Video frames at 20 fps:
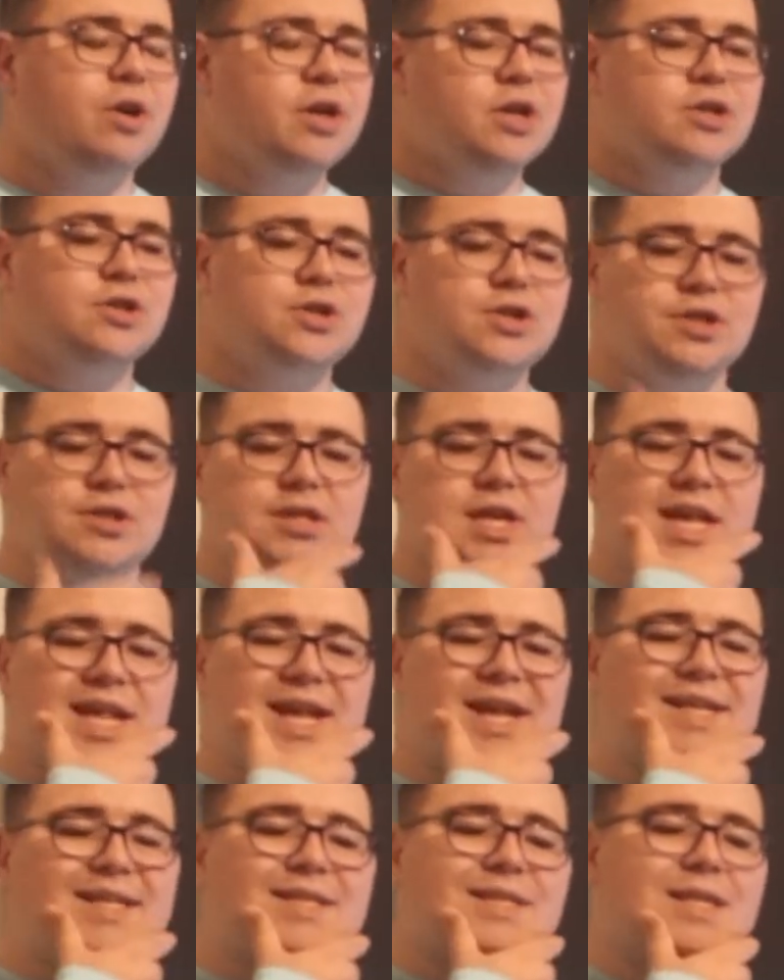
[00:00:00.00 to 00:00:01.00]
she
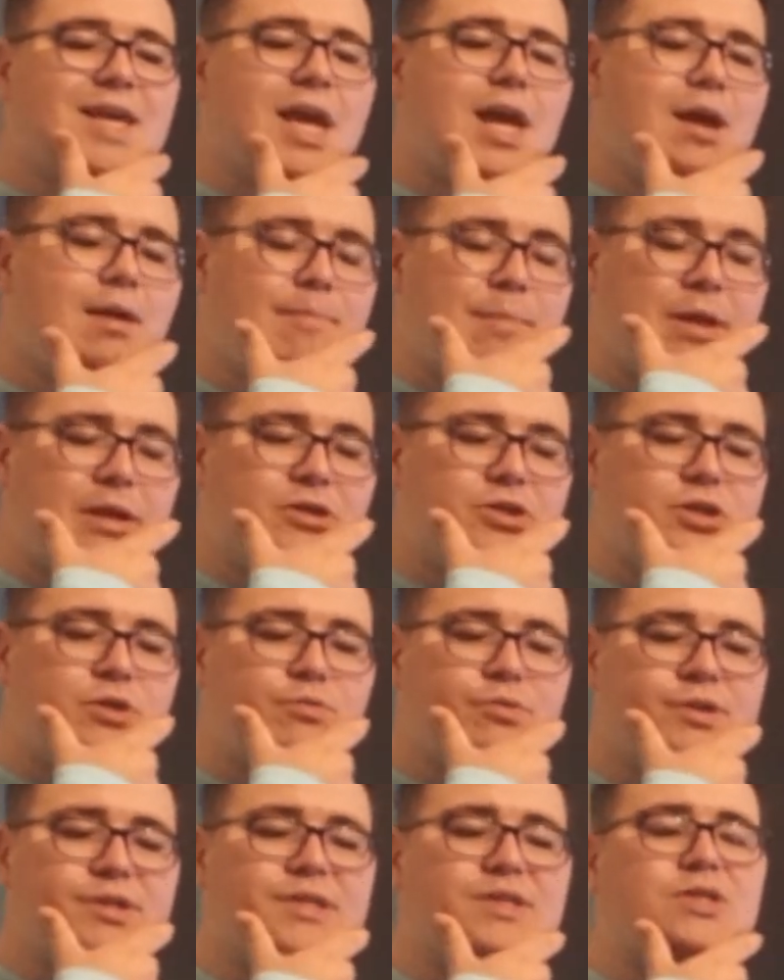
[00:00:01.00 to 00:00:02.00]
did escape and she
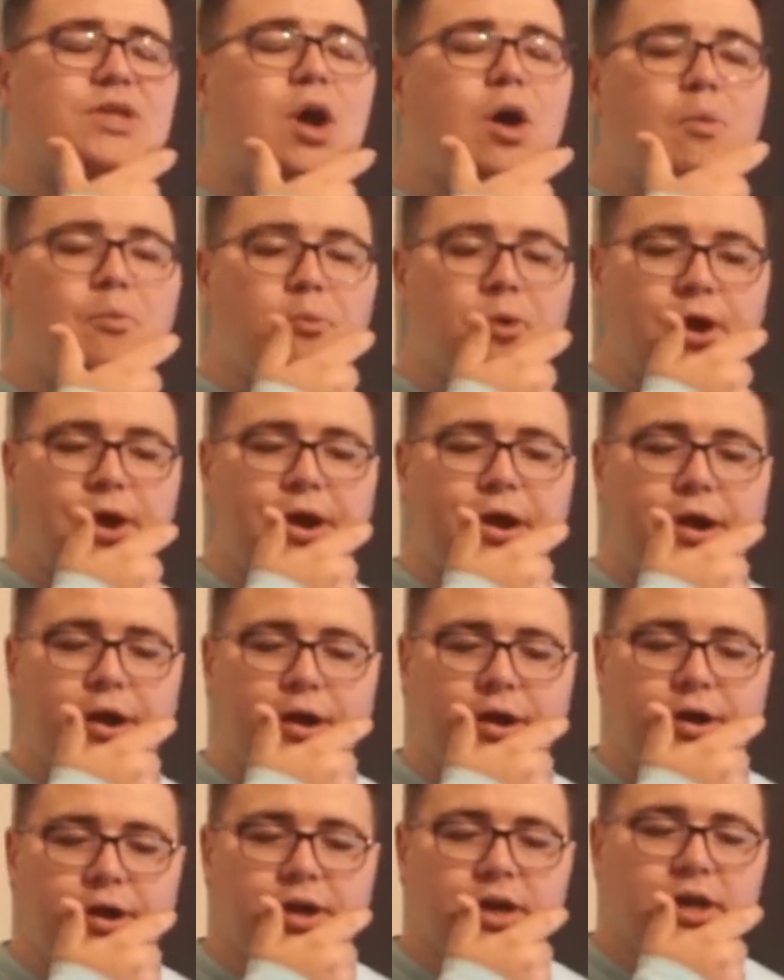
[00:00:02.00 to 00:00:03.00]
was
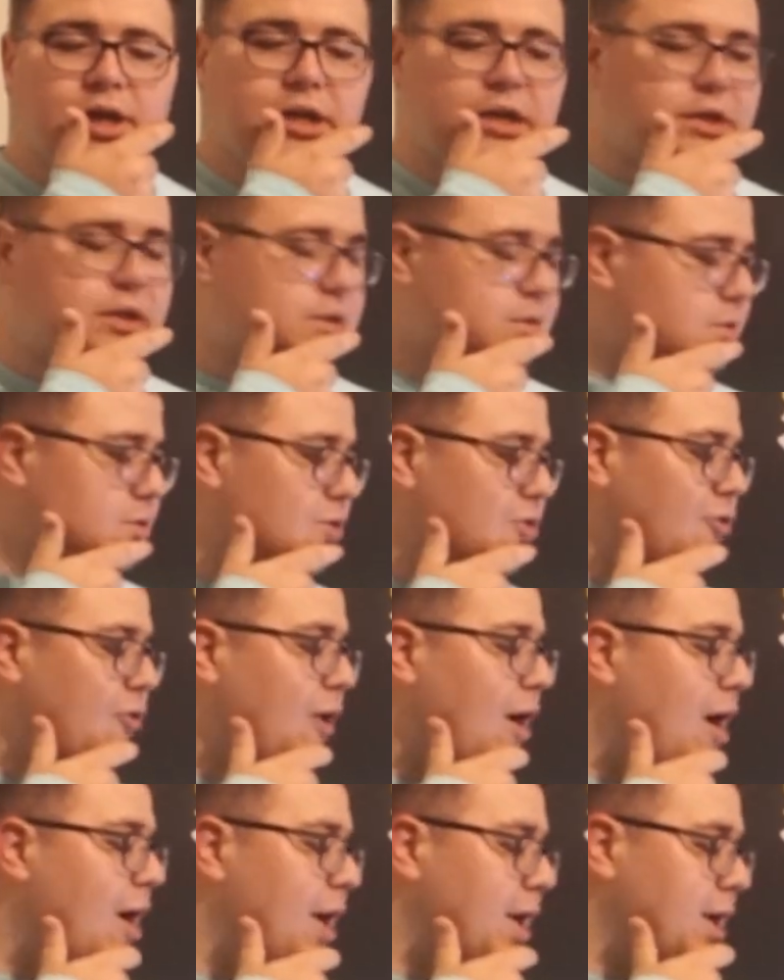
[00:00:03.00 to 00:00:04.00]
somewhere and
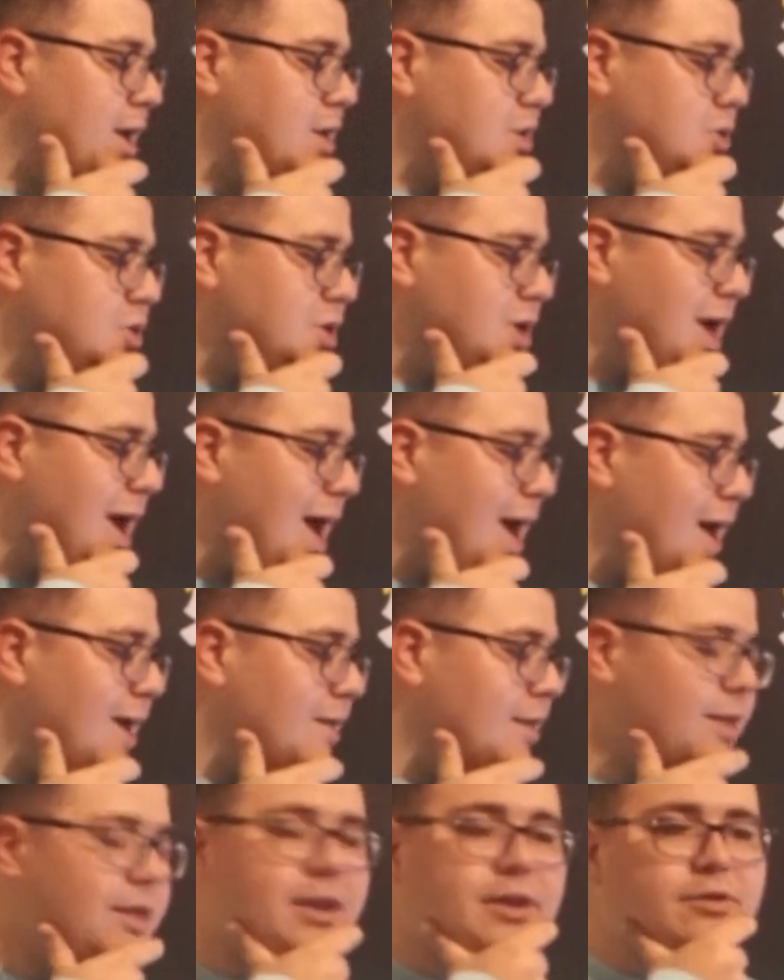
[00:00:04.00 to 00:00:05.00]
crying and she
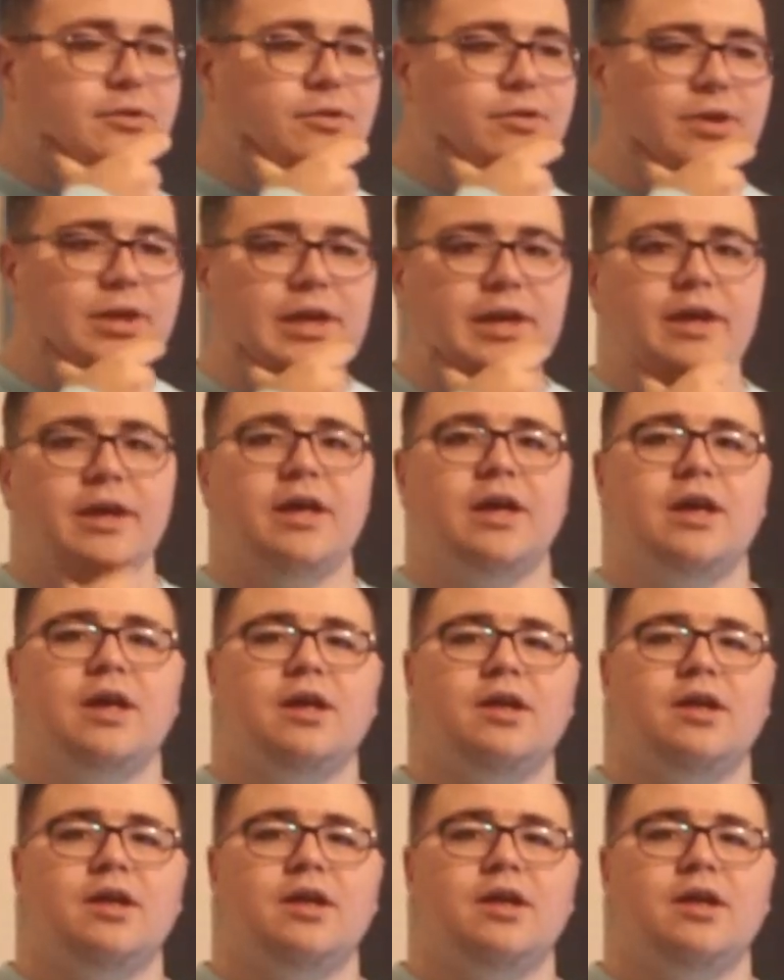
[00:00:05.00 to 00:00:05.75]
had literally